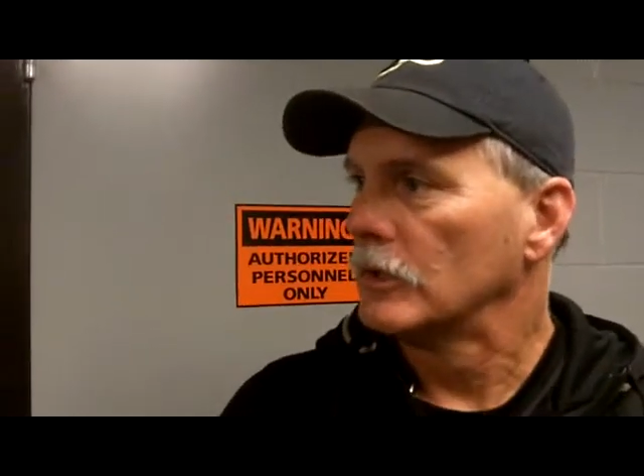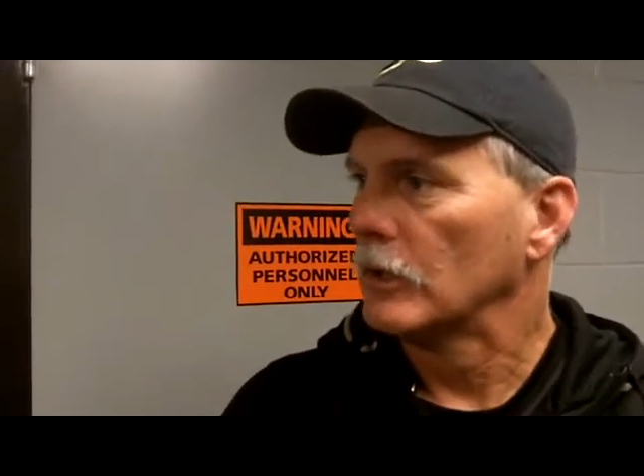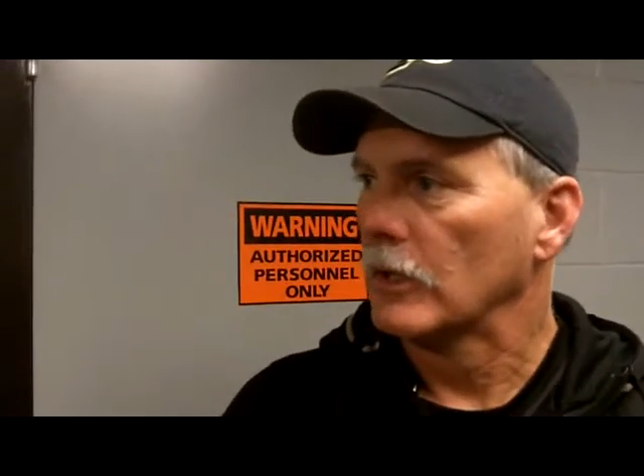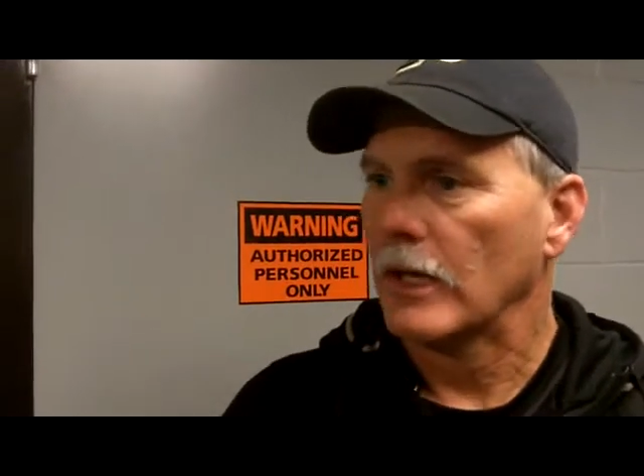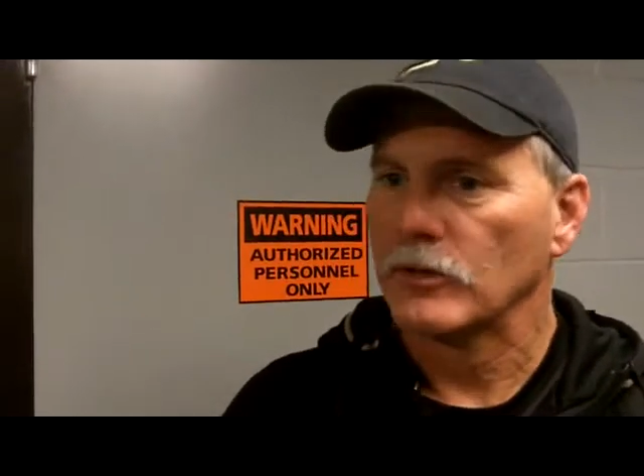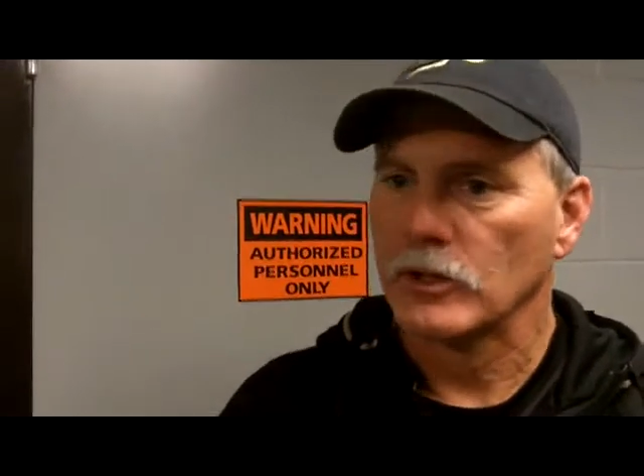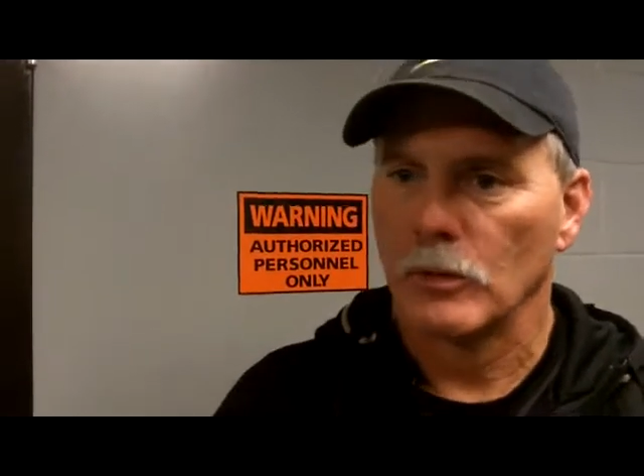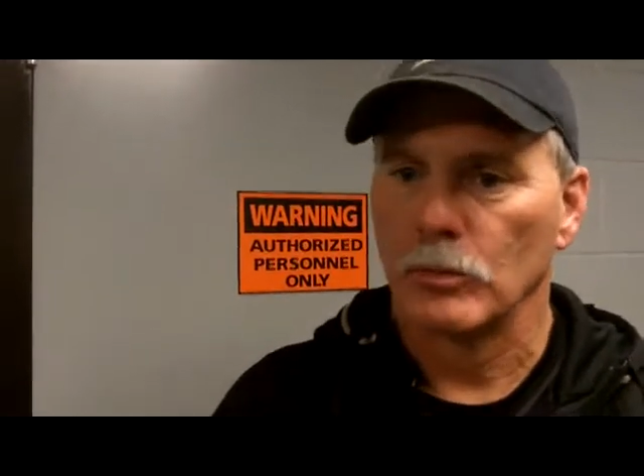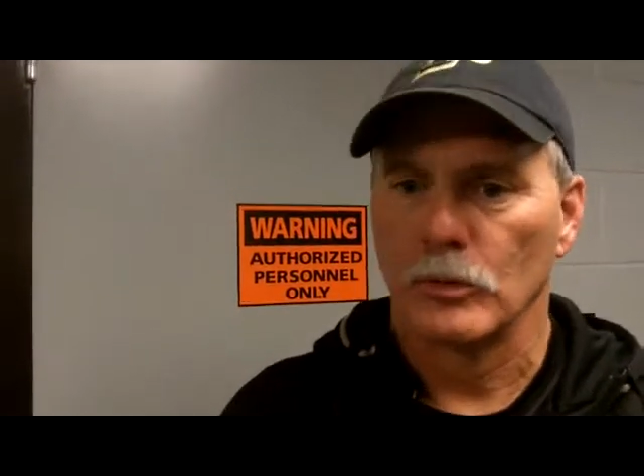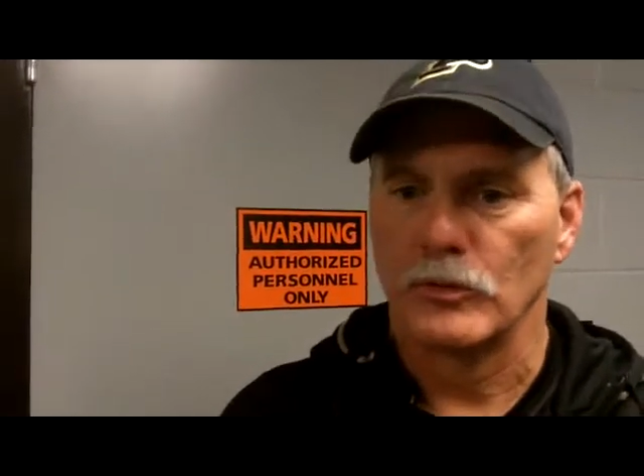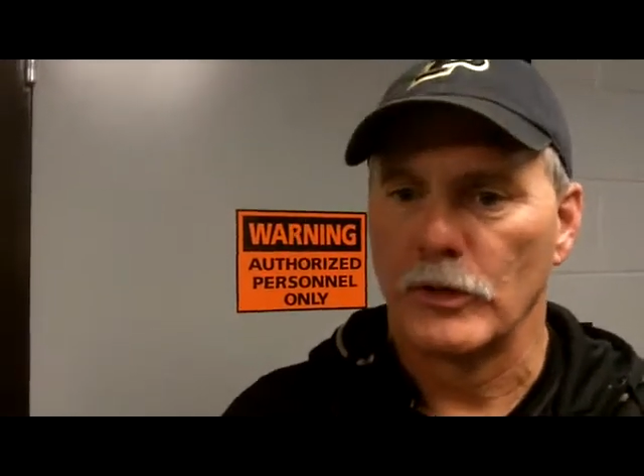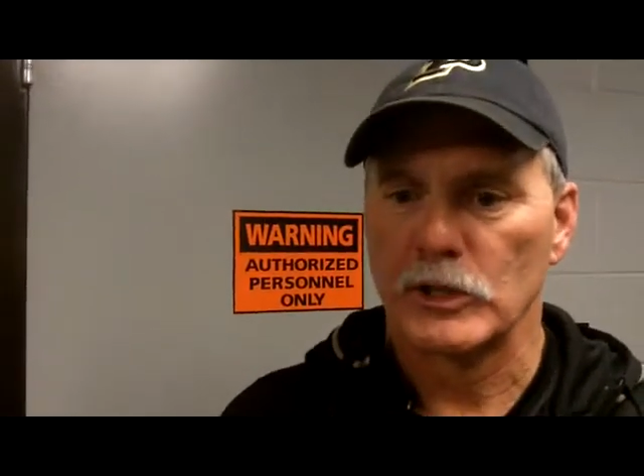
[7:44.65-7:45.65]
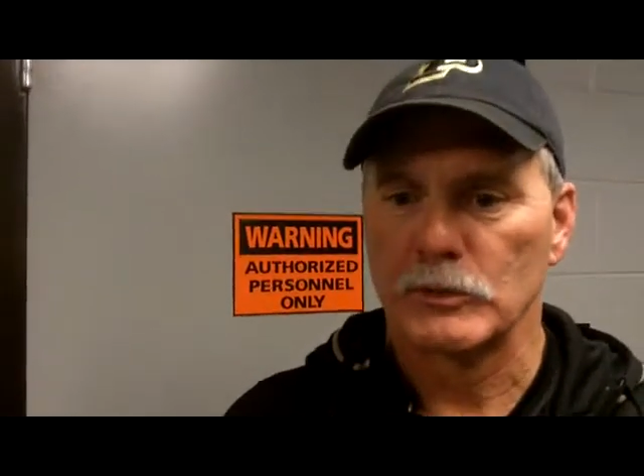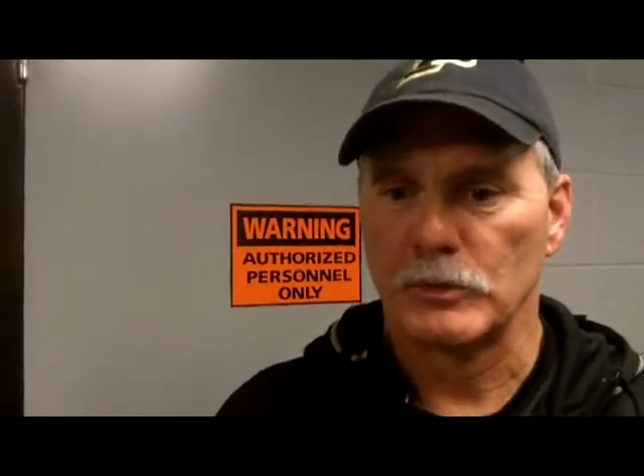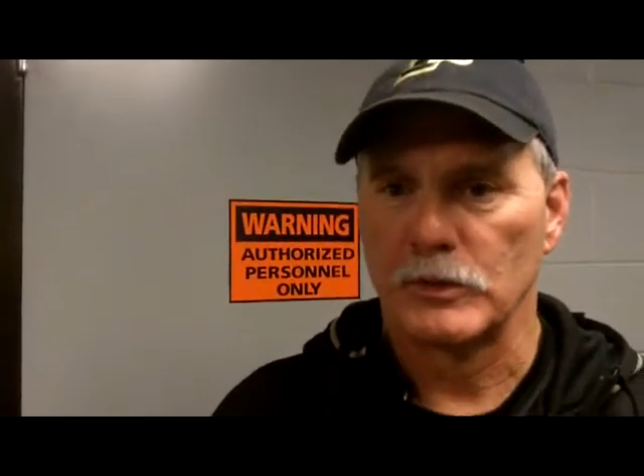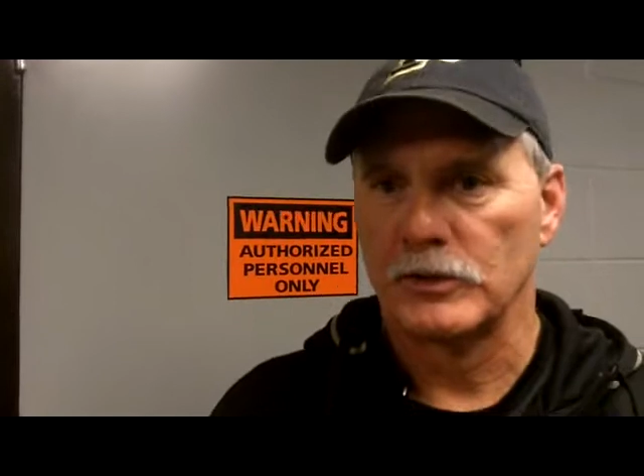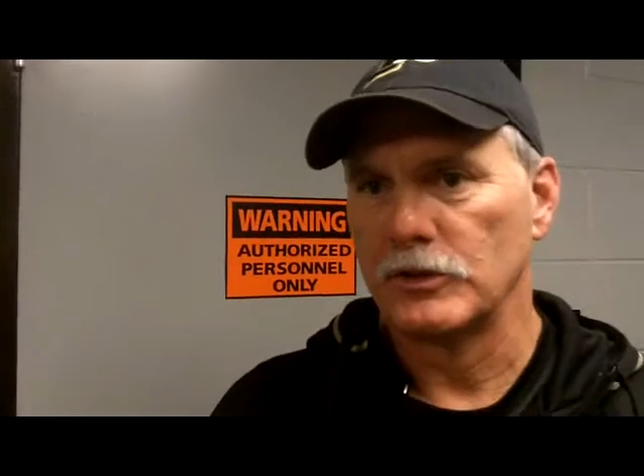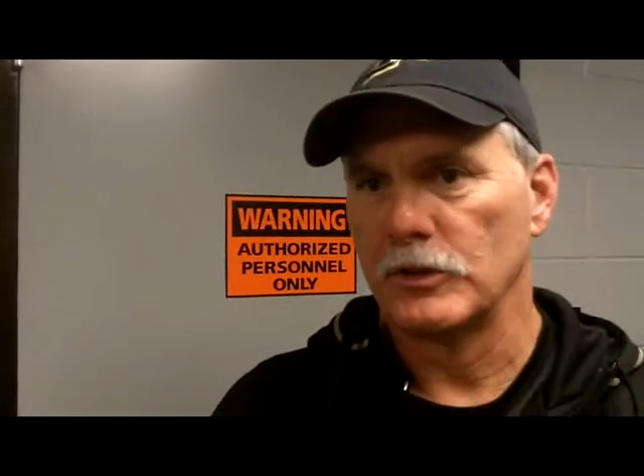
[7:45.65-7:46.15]
the last couple of years,
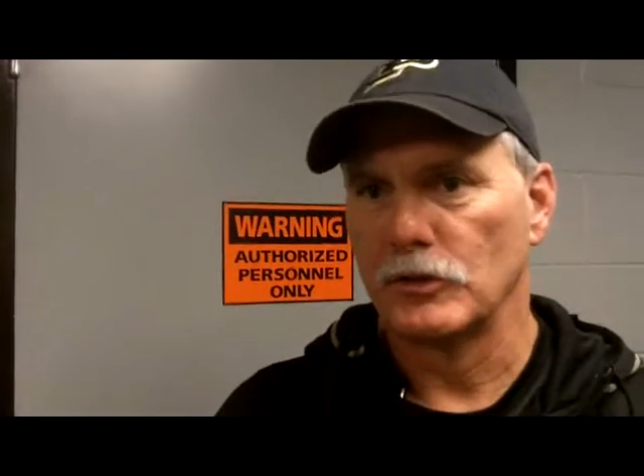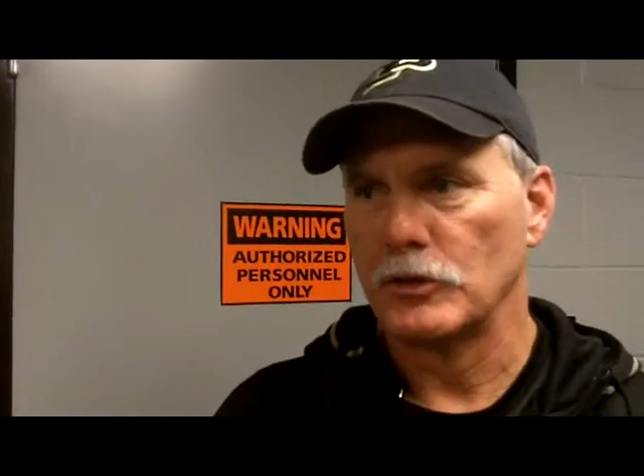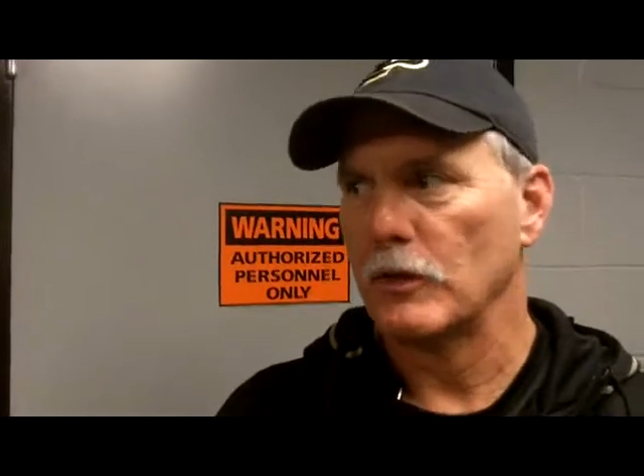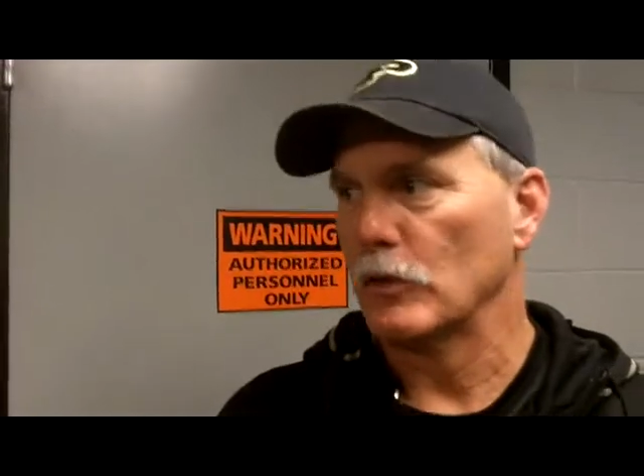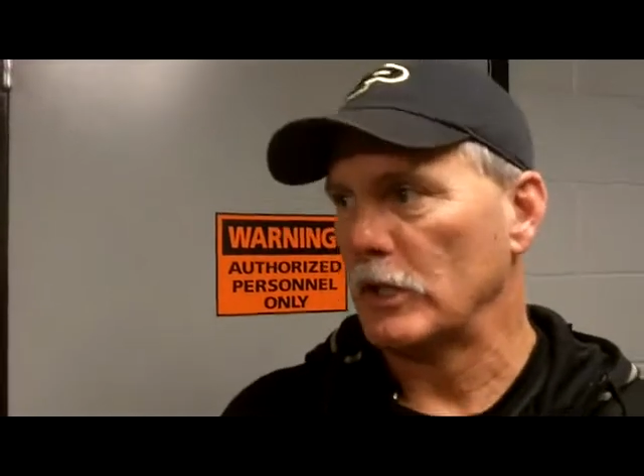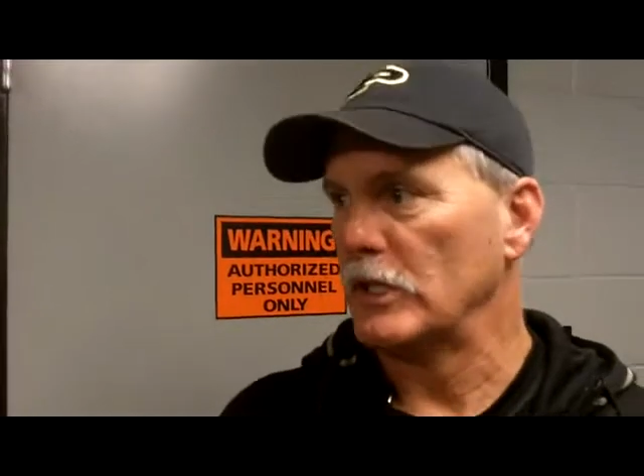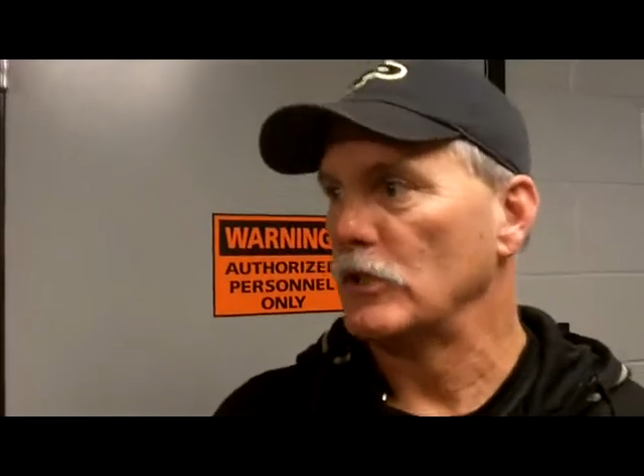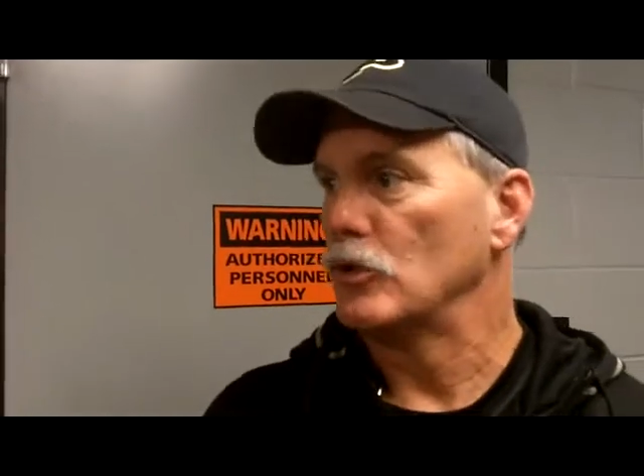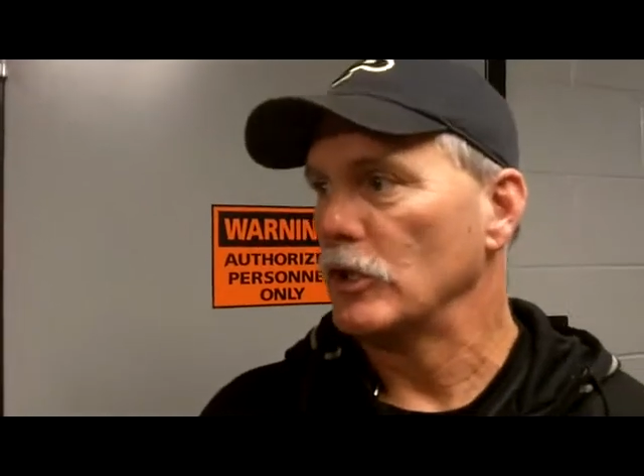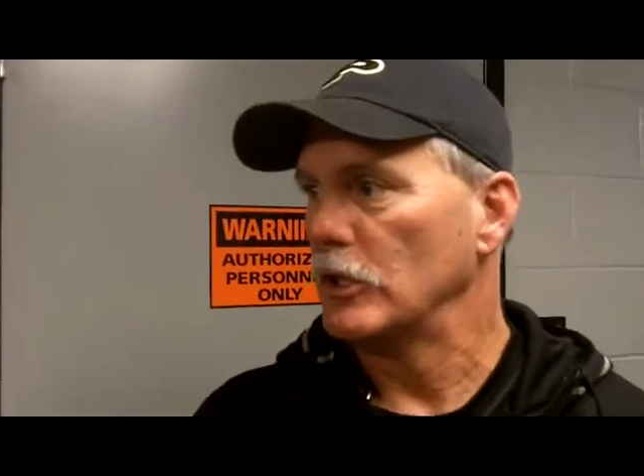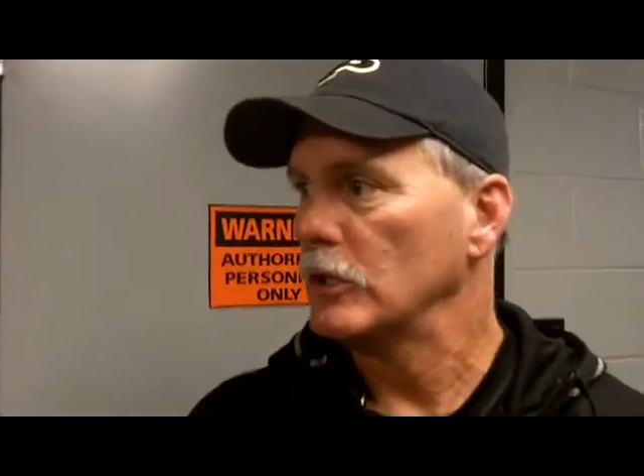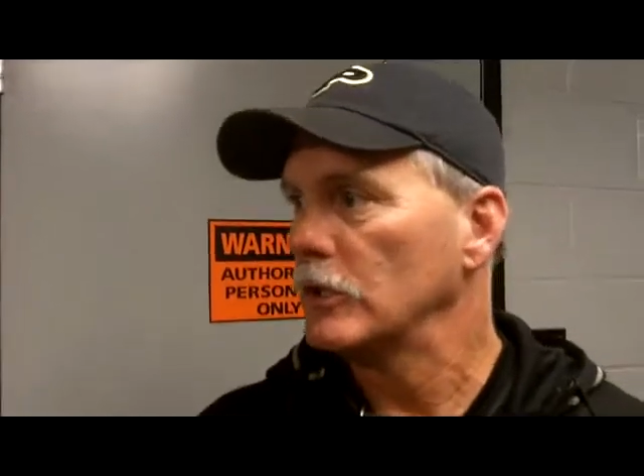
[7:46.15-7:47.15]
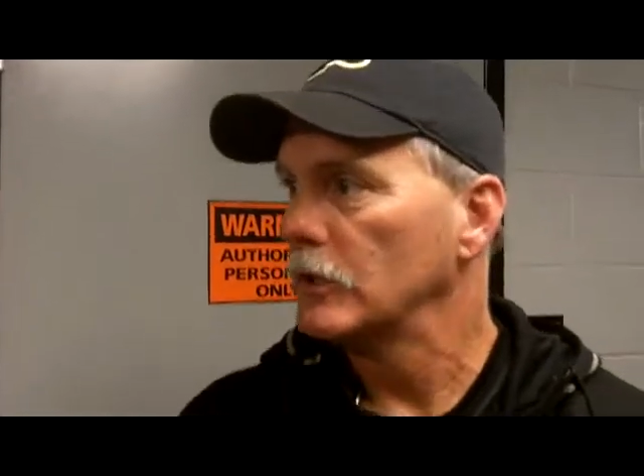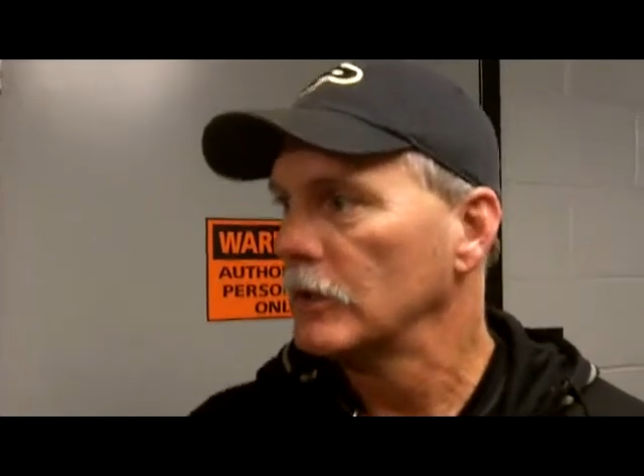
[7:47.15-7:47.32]
but it's never easy.